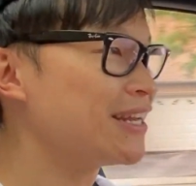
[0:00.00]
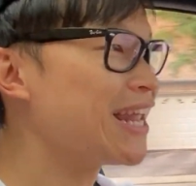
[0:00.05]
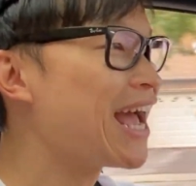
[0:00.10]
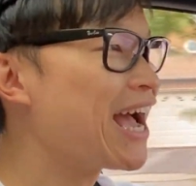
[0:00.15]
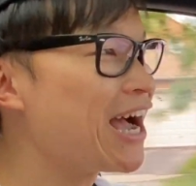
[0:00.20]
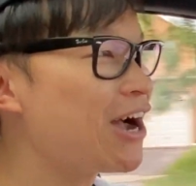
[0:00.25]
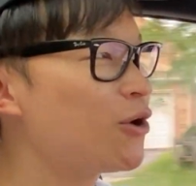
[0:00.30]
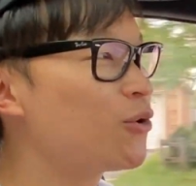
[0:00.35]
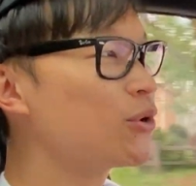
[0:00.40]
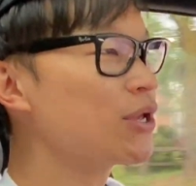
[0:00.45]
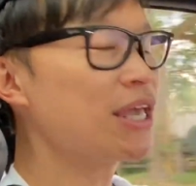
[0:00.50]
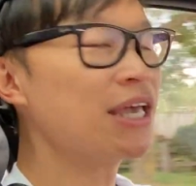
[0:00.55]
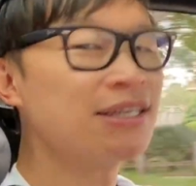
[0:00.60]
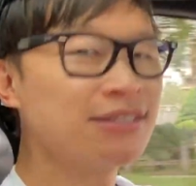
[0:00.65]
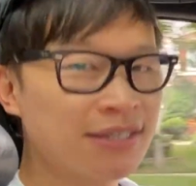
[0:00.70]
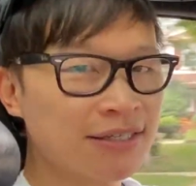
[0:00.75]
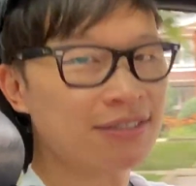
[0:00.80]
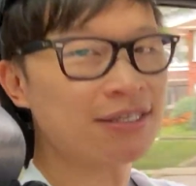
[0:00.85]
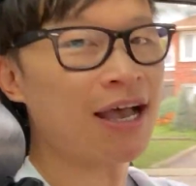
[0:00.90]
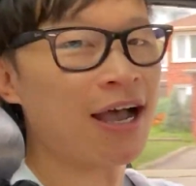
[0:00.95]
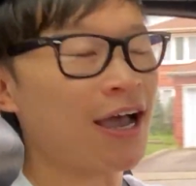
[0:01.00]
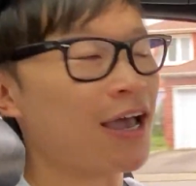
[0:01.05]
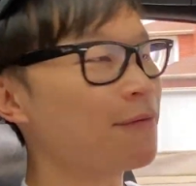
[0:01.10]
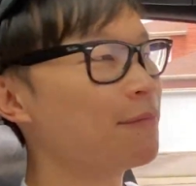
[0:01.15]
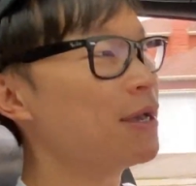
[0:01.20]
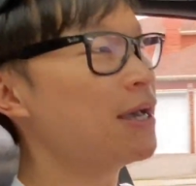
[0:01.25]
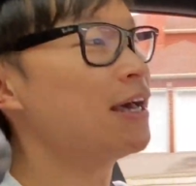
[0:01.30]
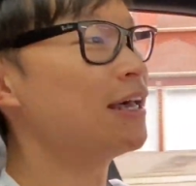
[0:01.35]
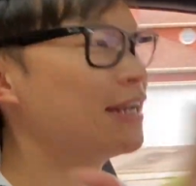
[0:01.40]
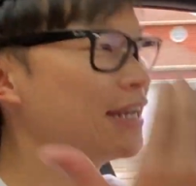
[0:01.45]
now is the
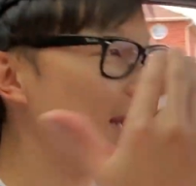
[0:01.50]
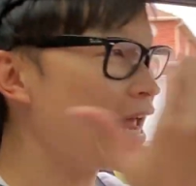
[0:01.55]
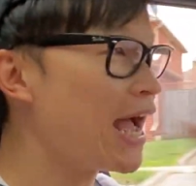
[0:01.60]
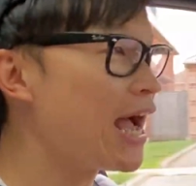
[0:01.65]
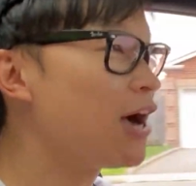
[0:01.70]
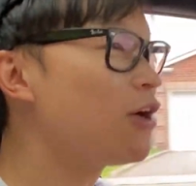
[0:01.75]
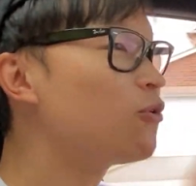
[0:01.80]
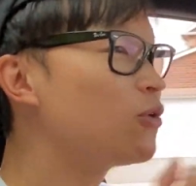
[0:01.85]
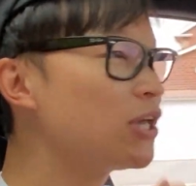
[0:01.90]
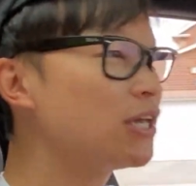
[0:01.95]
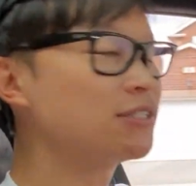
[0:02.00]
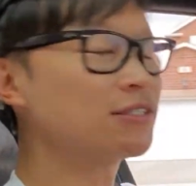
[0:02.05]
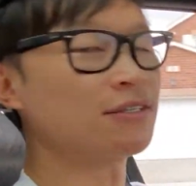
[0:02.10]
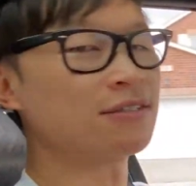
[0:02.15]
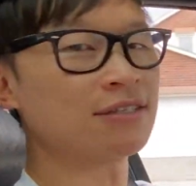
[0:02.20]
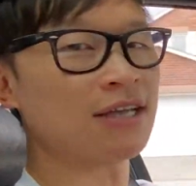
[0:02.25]
time. Now is the